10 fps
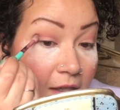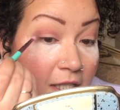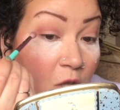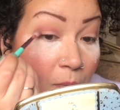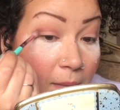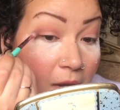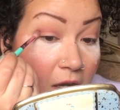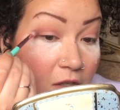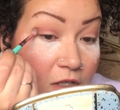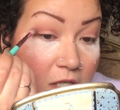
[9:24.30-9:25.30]
Let's hope I'm
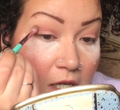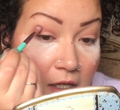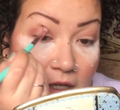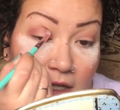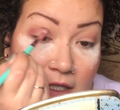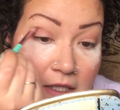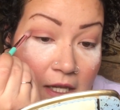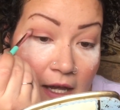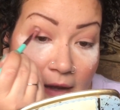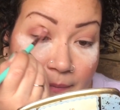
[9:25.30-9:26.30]
not allergic because,
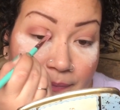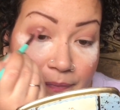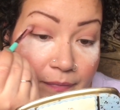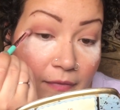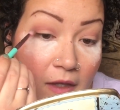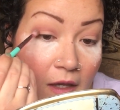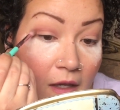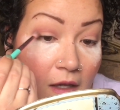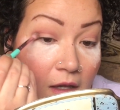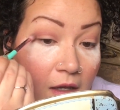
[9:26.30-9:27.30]

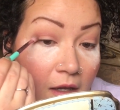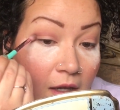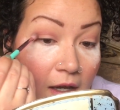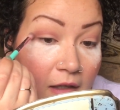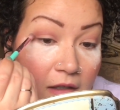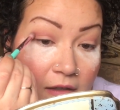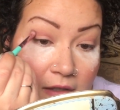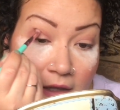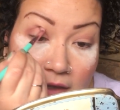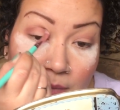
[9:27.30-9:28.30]
as I
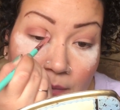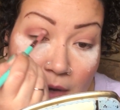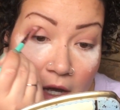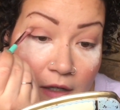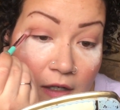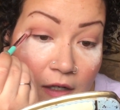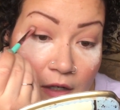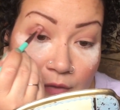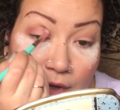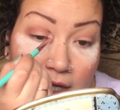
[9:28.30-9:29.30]
said, the
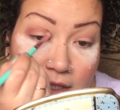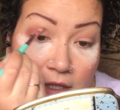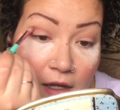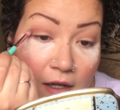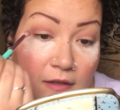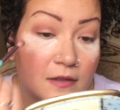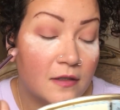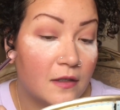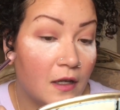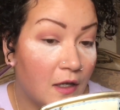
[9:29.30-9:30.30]
Modern
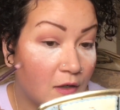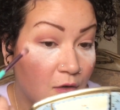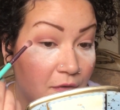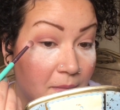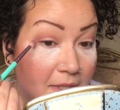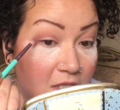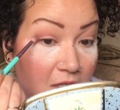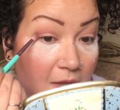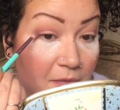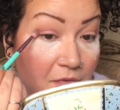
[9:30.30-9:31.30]
Renaissance, I don't know if I
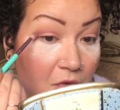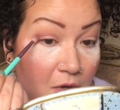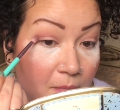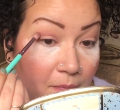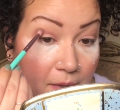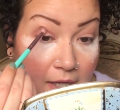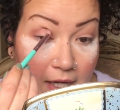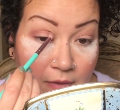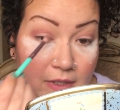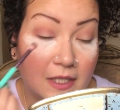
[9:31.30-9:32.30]
mentioned it before, but
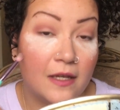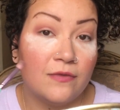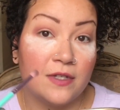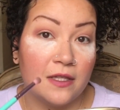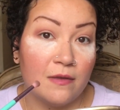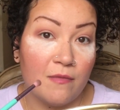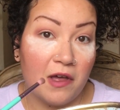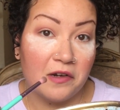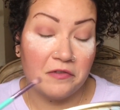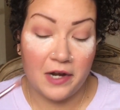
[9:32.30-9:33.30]
I was gifted the
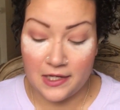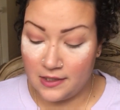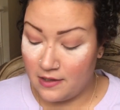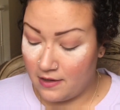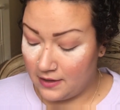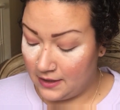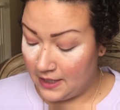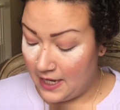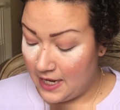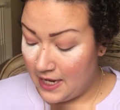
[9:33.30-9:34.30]
Modern Renaissance
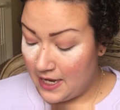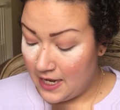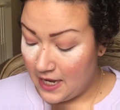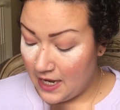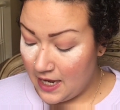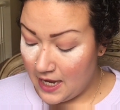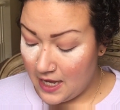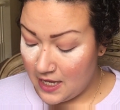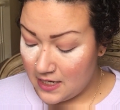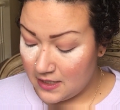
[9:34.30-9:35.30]

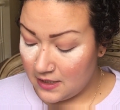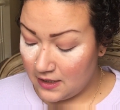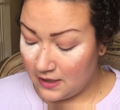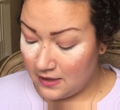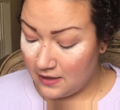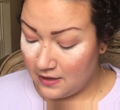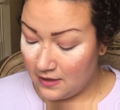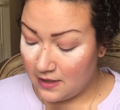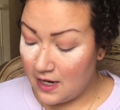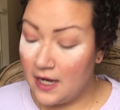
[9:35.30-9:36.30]
and
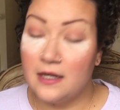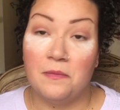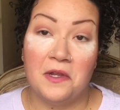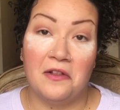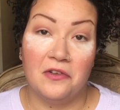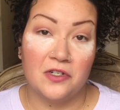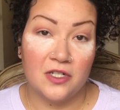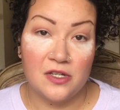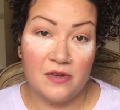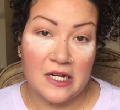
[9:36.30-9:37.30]
I ended up being
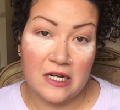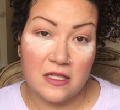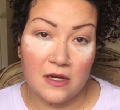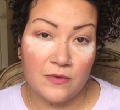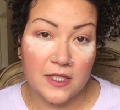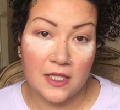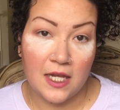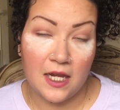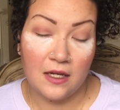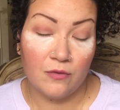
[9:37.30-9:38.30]
allergic to it. And I think it was
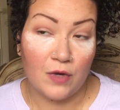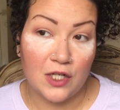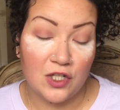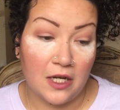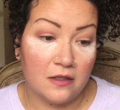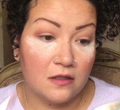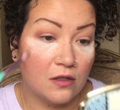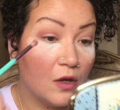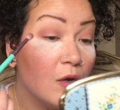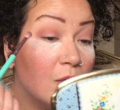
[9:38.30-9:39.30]
the red shades,
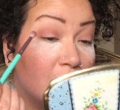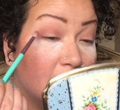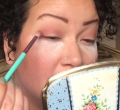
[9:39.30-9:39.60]
so.